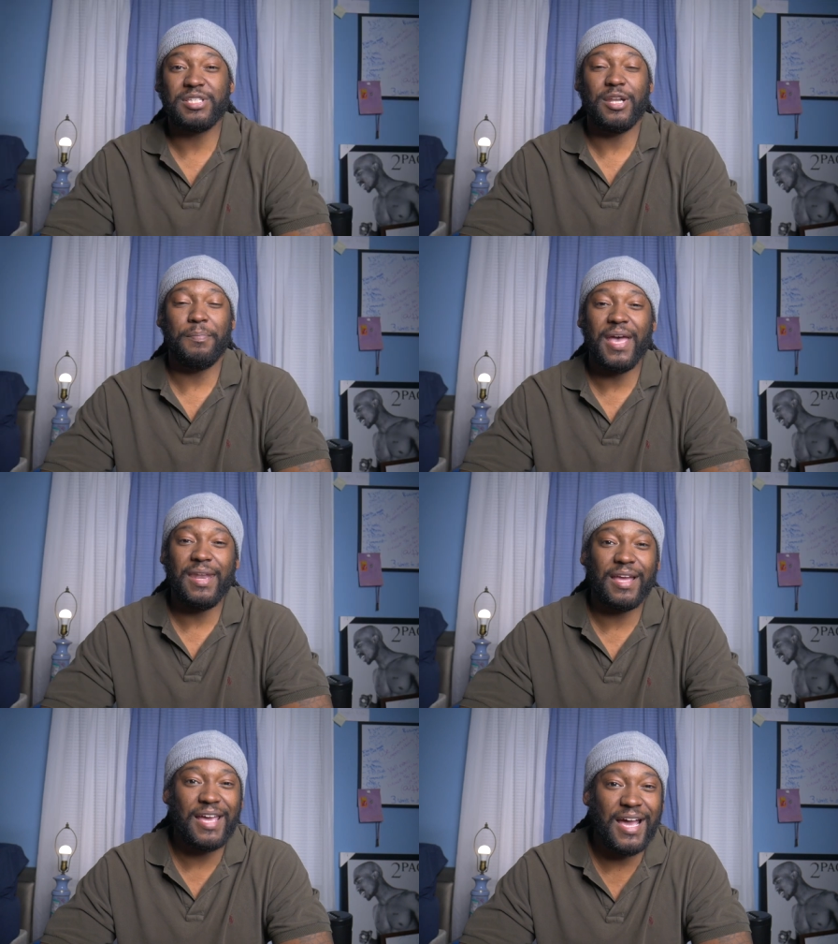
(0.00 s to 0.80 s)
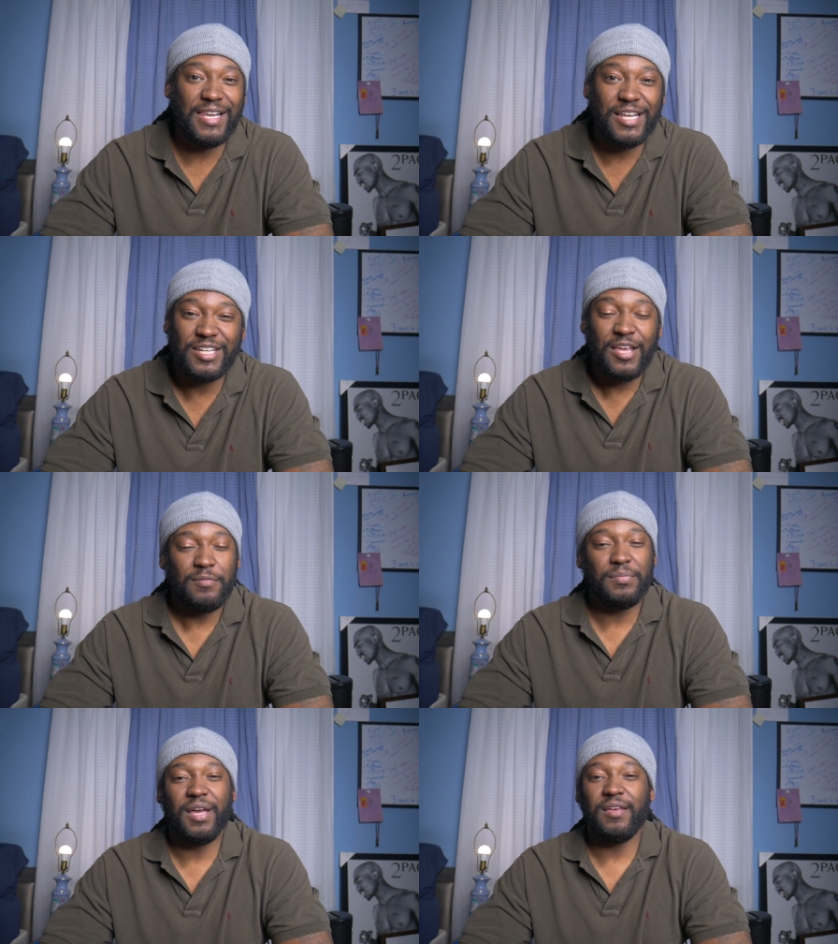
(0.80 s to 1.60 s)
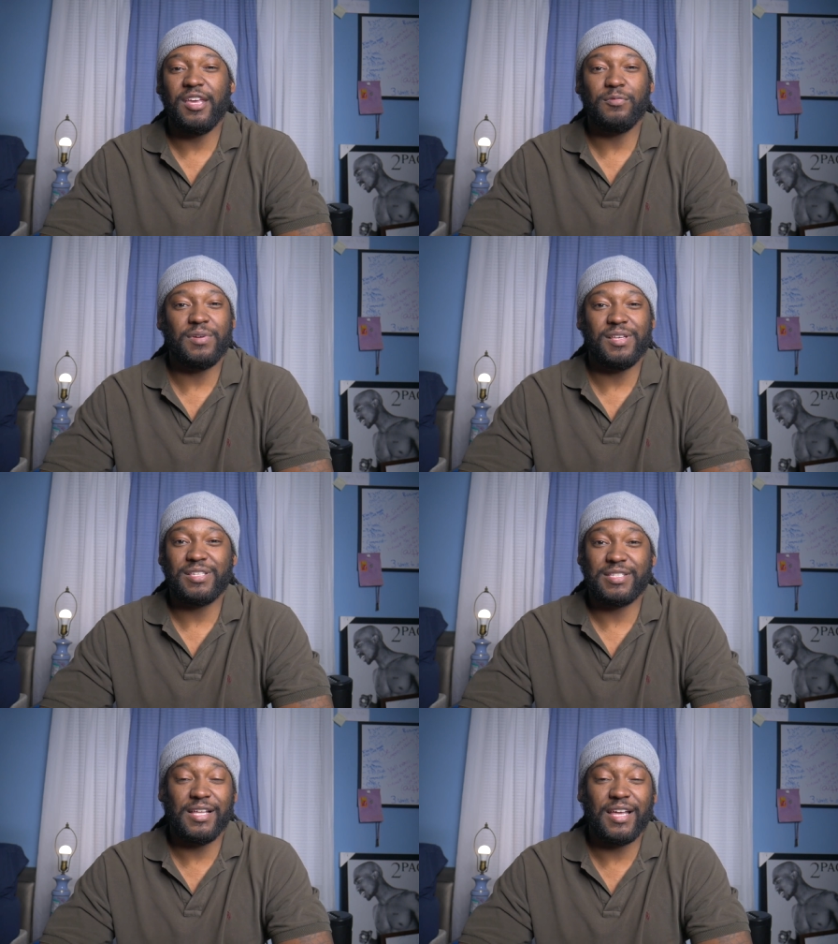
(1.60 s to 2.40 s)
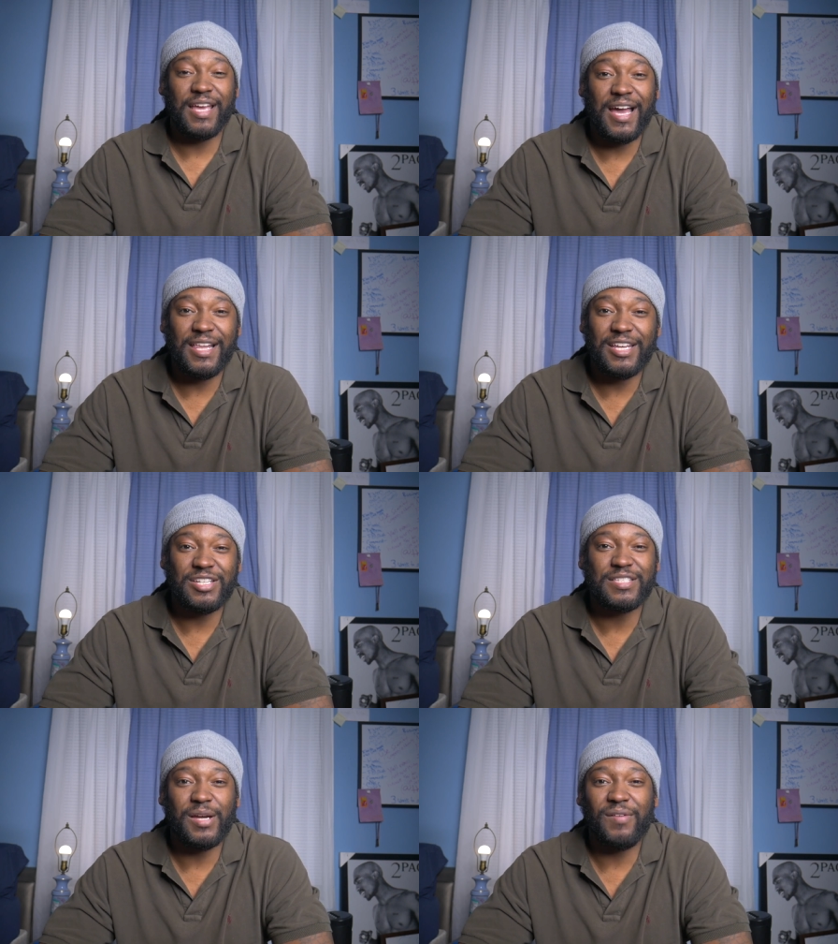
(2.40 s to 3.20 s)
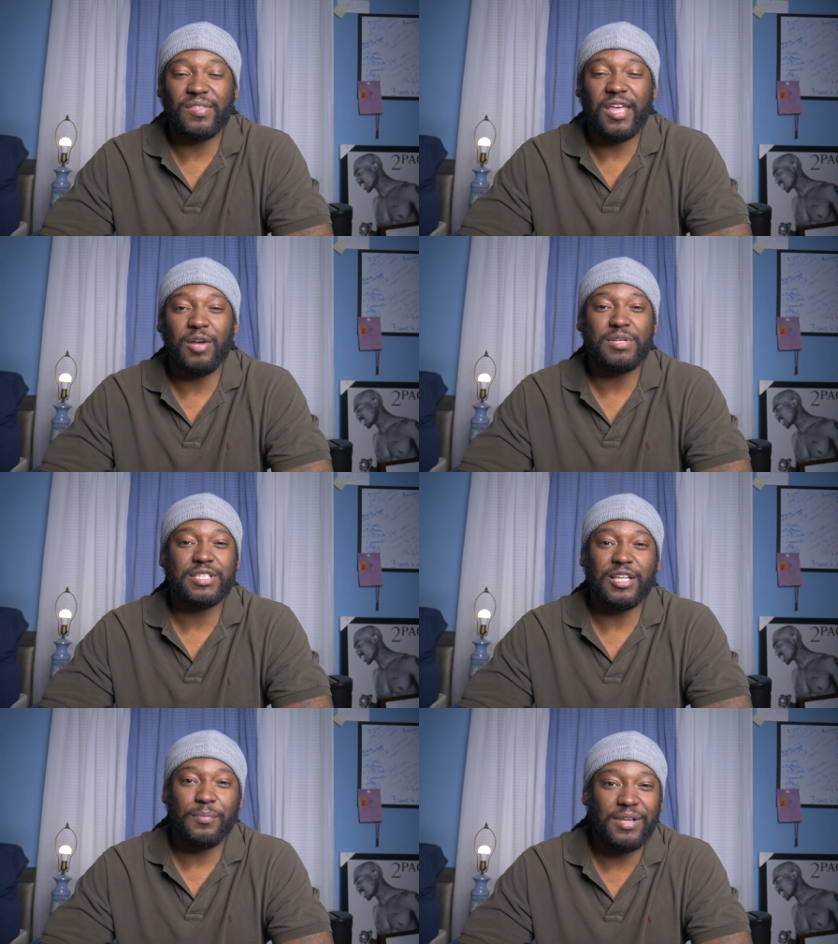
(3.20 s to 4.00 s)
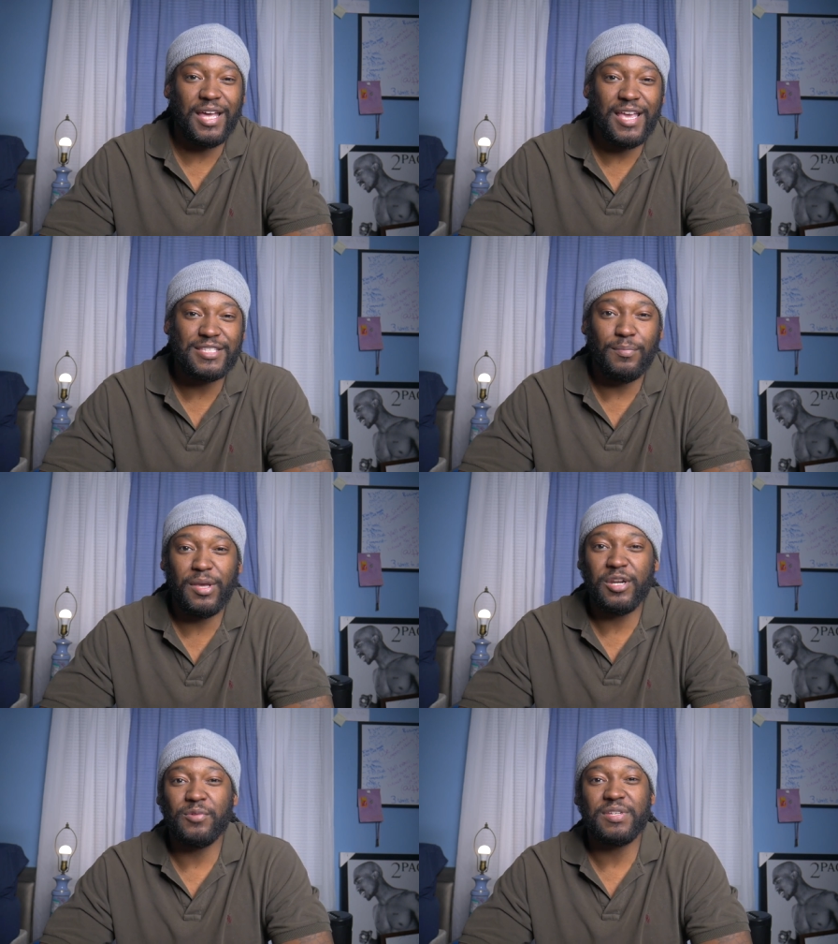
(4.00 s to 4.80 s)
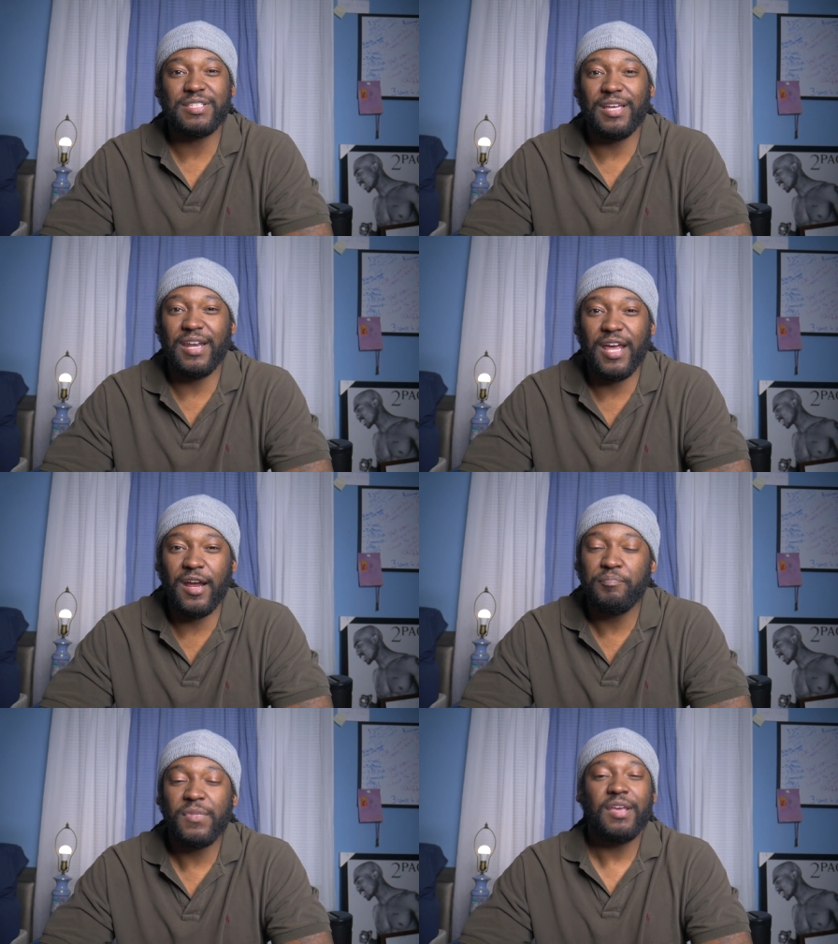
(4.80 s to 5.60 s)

an abandoned college, but it was still a college, and so everything was still in place. The building was still there.